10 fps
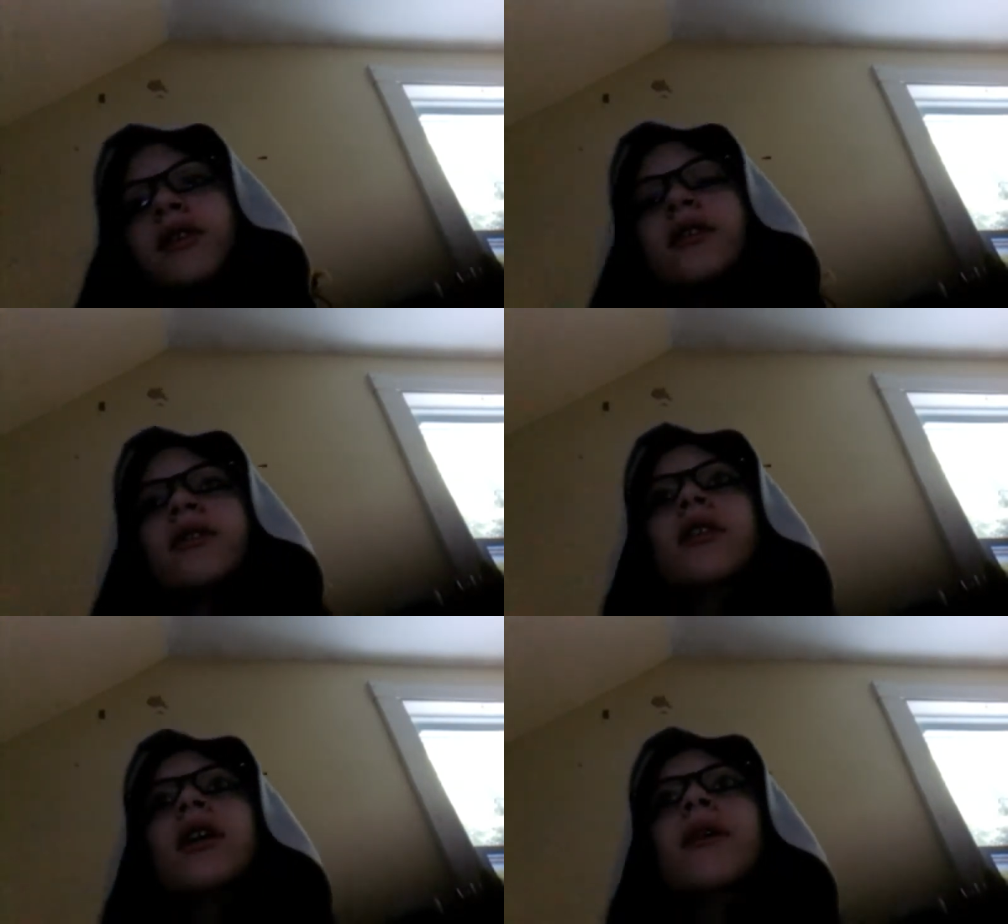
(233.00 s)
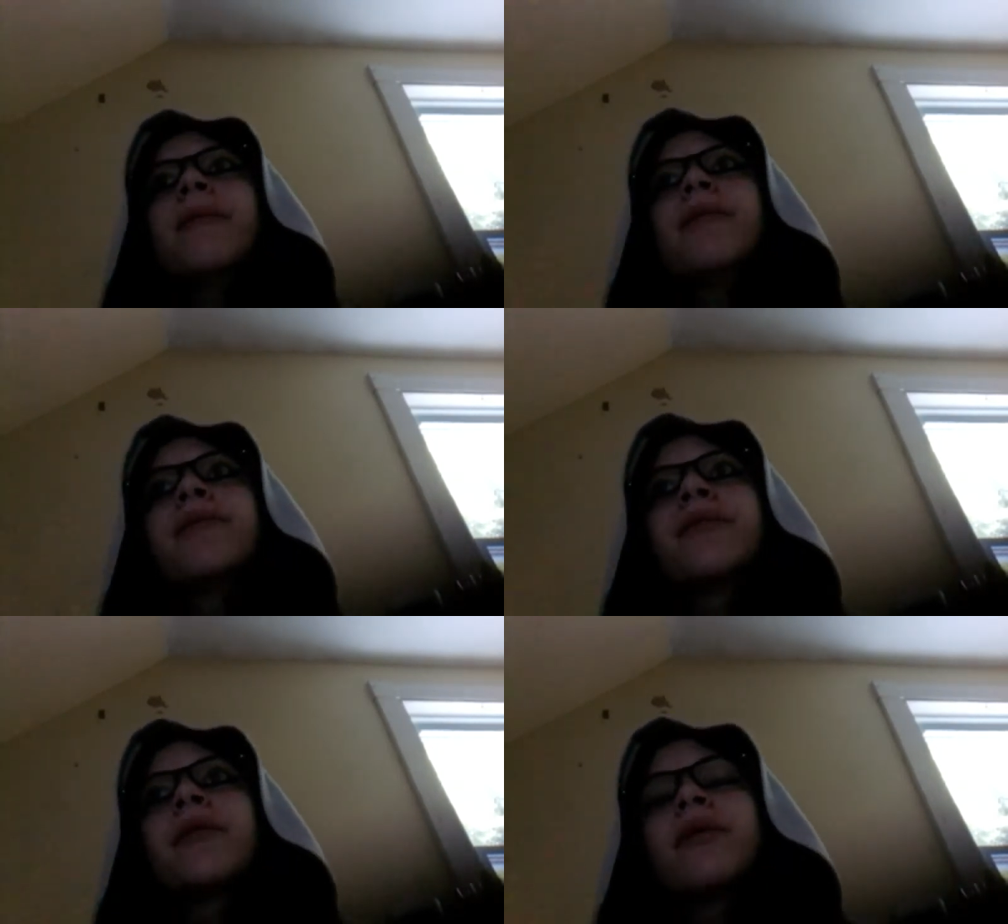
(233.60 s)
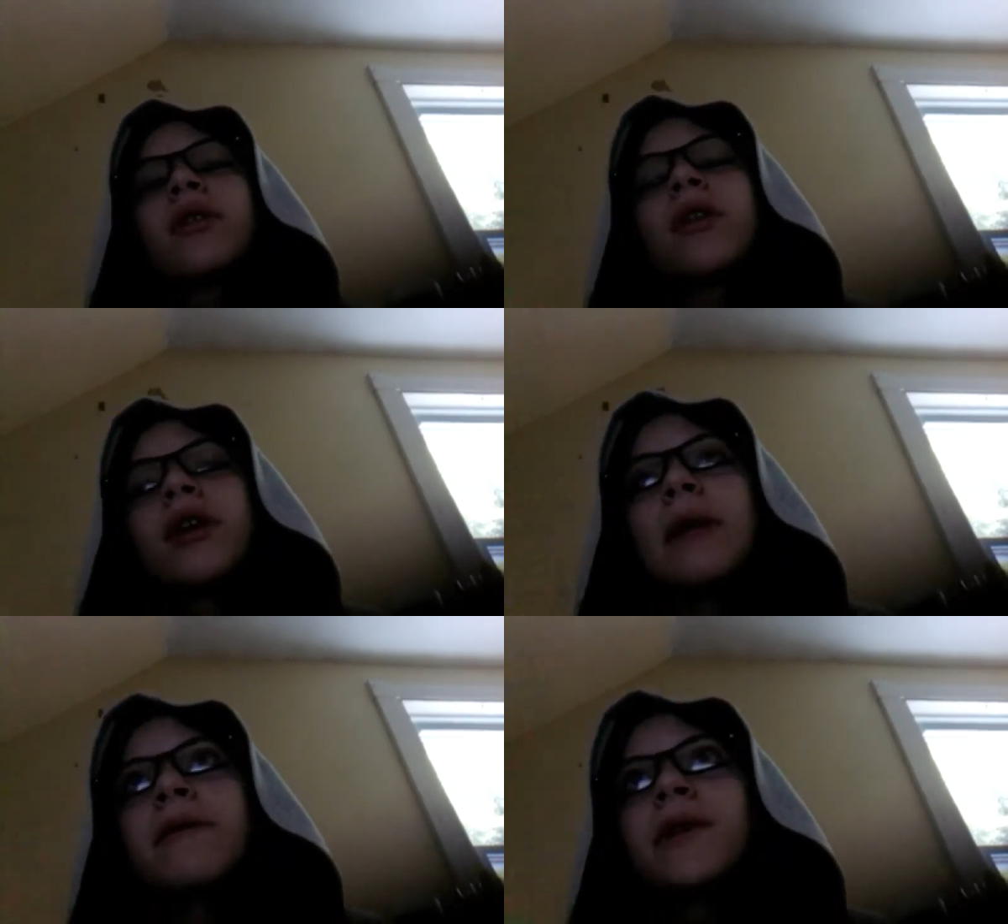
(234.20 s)
on um the or
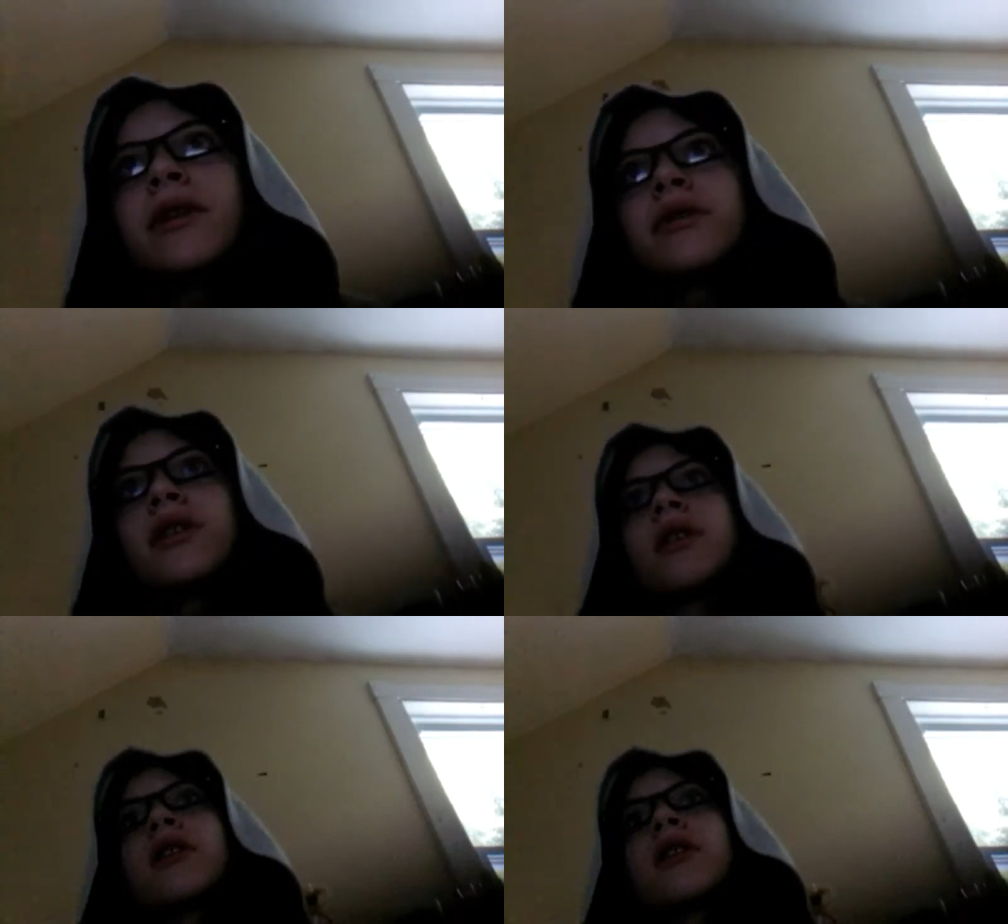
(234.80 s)
gaming videos